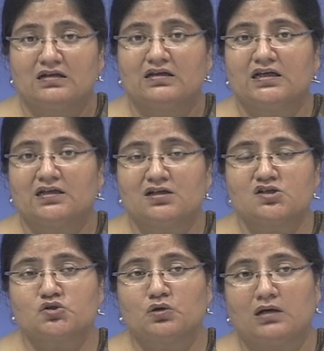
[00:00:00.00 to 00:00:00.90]
data.
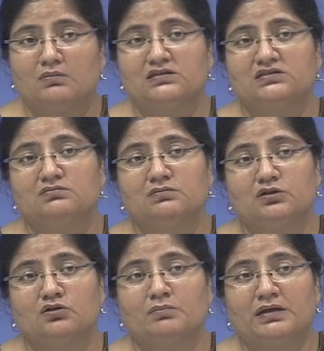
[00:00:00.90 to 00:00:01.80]
So, how much,
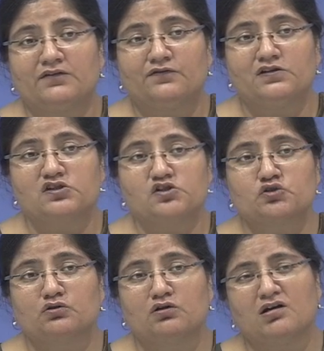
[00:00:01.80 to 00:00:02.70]
benefits
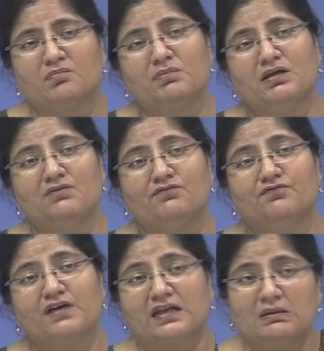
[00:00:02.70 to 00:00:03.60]
should not be
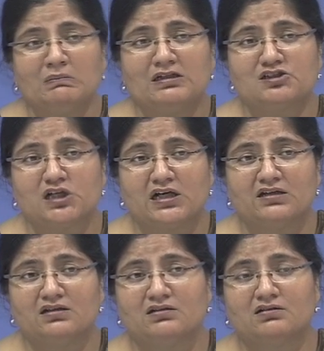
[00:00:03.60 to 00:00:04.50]
very much
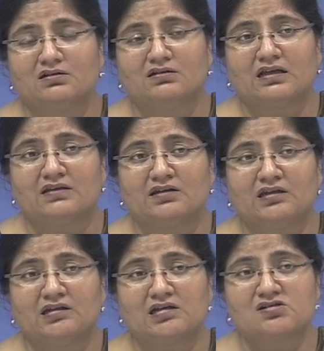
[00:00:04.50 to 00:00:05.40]
higher than the
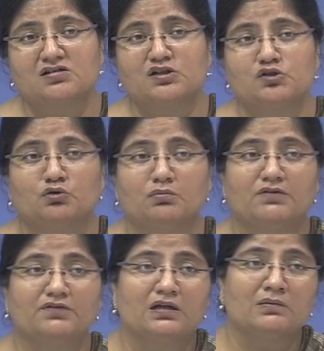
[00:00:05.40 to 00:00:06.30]
industry, shouldn't be
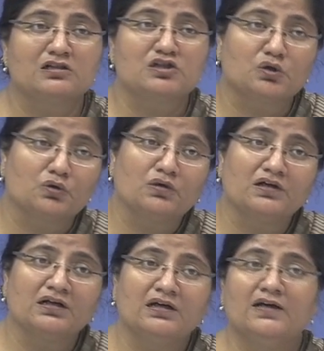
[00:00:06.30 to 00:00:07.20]
very much lower
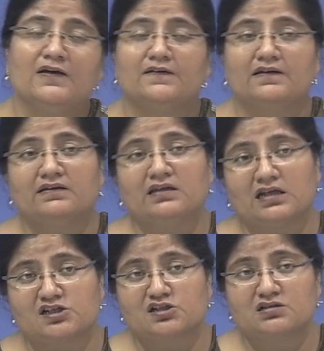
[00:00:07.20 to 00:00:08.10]
than the
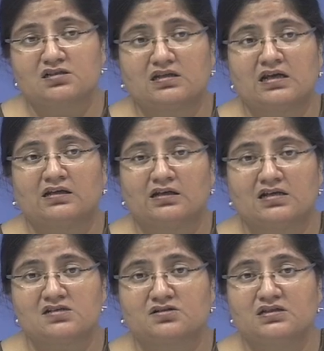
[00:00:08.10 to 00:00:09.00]
national and
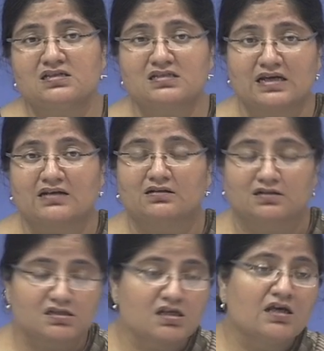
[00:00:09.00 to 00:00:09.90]
industry
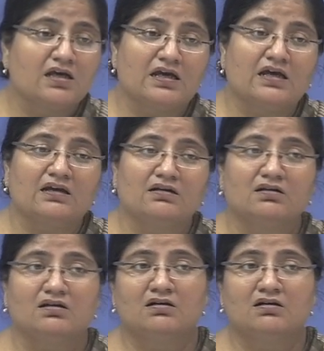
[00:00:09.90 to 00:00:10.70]
standards. And